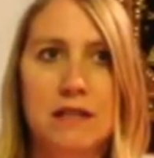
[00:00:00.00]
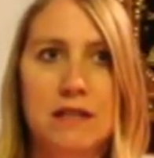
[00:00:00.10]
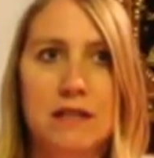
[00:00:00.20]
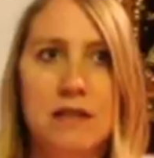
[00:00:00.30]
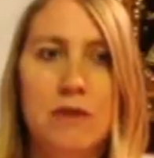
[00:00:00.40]

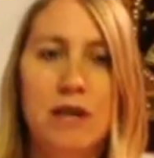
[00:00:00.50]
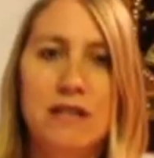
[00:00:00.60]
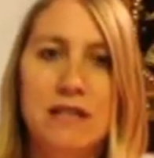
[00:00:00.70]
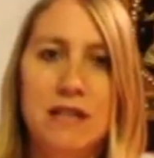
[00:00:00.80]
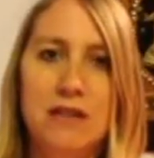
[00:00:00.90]
see what I
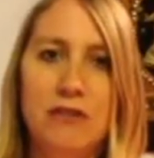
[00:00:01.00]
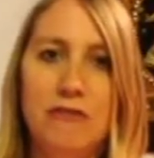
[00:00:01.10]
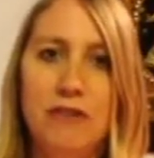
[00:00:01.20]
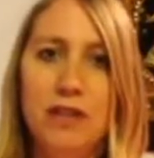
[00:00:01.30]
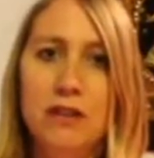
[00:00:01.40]
see in your
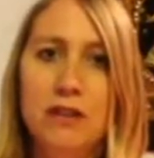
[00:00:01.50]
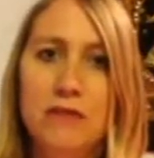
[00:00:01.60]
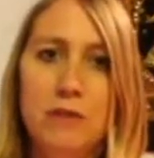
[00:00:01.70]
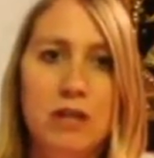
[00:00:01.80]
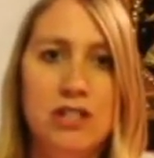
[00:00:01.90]
field
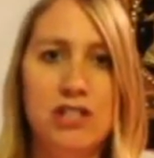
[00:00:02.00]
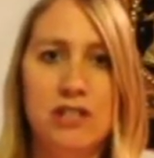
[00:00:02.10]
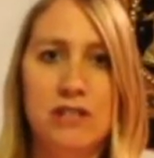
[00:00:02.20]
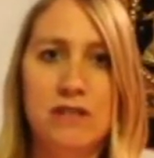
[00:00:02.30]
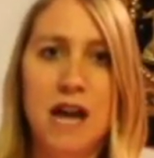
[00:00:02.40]
if you want to
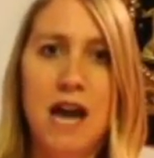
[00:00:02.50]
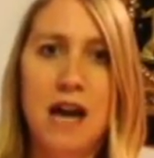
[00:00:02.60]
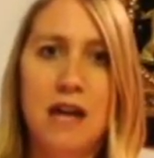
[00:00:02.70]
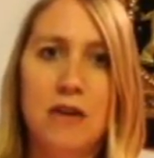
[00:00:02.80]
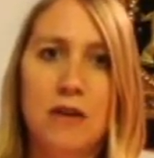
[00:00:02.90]
just do
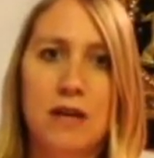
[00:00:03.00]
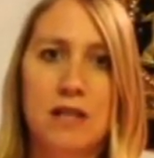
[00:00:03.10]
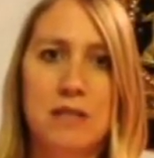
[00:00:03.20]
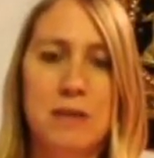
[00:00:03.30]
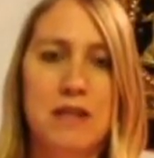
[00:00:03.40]
that, or I
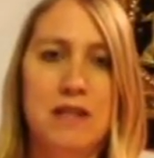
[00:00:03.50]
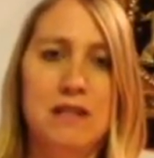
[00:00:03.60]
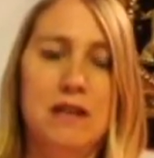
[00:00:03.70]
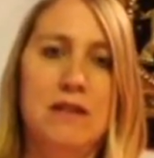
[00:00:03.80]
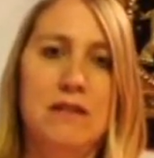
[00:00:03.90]
can spend the
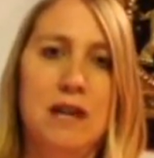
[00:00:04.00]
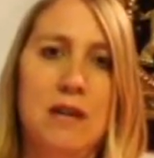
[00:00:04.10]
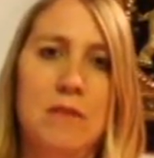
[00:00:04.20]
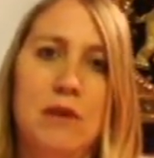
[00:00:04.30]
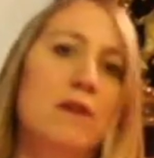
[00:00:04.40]
entire
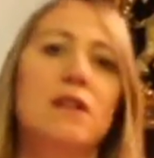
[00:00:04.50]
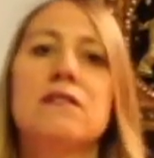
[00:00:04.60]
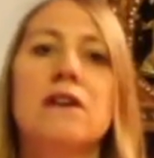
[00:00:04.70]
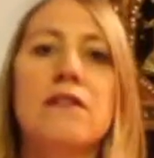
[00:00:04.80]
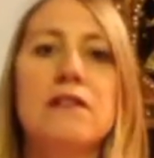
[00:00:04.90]
time going
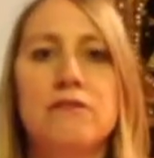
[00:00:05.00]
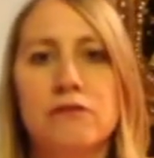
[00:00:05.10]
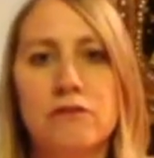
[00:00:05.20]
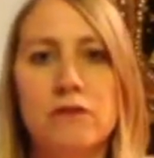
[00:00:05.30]
into all the different